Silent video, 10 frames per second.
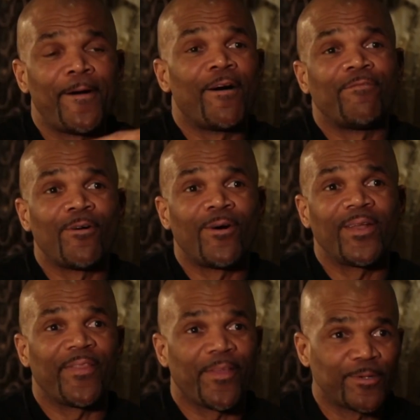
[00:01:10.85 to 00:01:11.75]
of
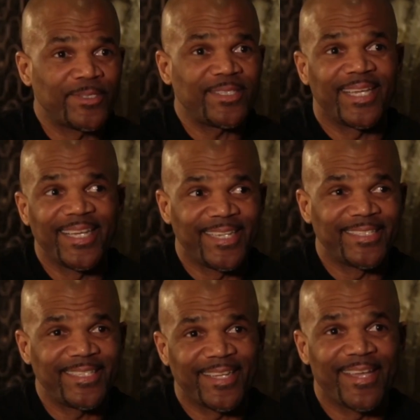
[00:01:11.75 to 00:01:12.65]
all of those
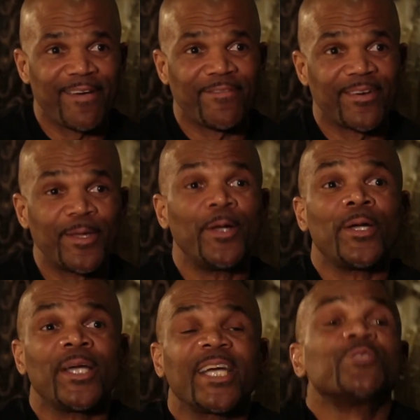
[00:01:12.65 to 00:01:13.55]
things together
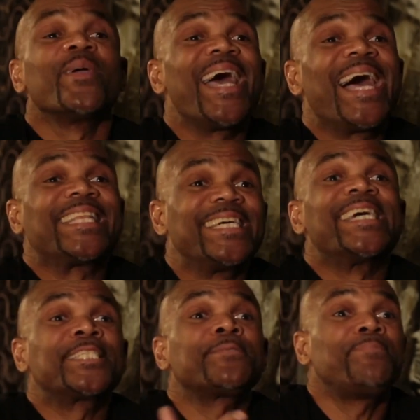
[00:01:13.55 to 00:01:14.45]
because we had to
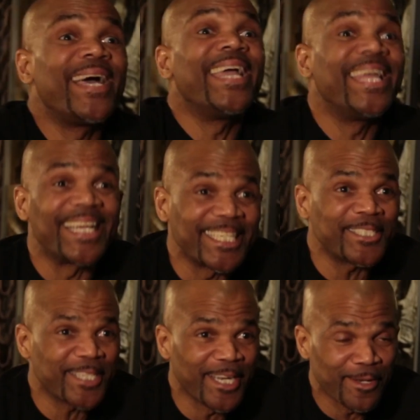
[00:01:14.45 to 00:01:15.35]
explain
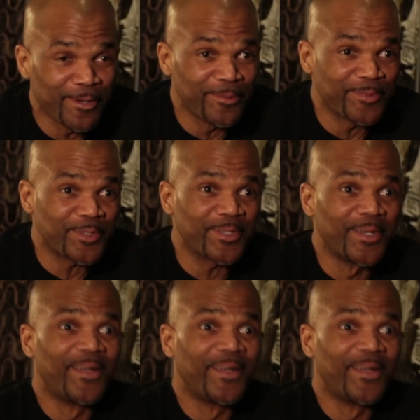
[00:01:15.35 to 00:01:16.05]
ourselves.